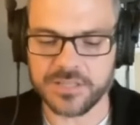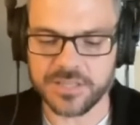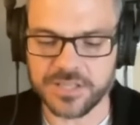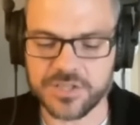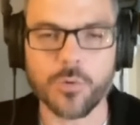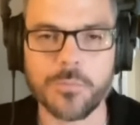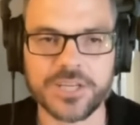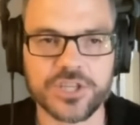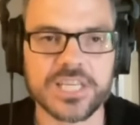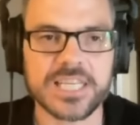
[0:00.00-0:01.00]
to so
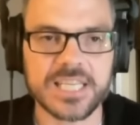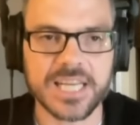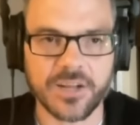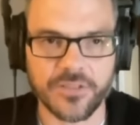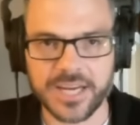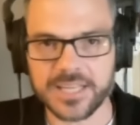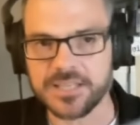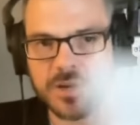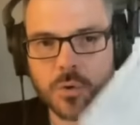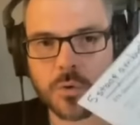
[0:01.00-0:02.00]
much detail that it's
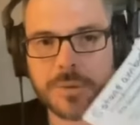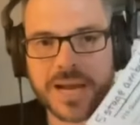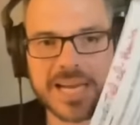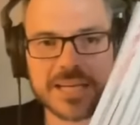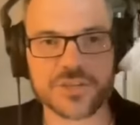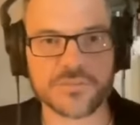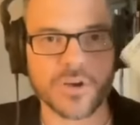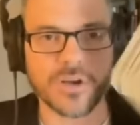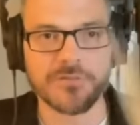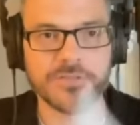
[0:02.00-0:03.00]
a whole page of
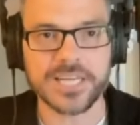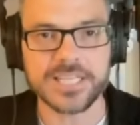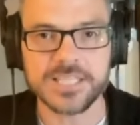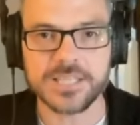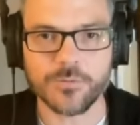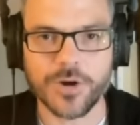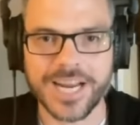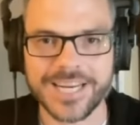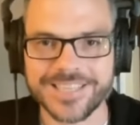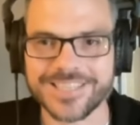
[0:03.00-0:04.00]
things to
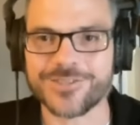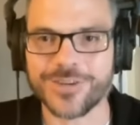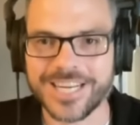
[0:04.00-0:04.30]
write to try to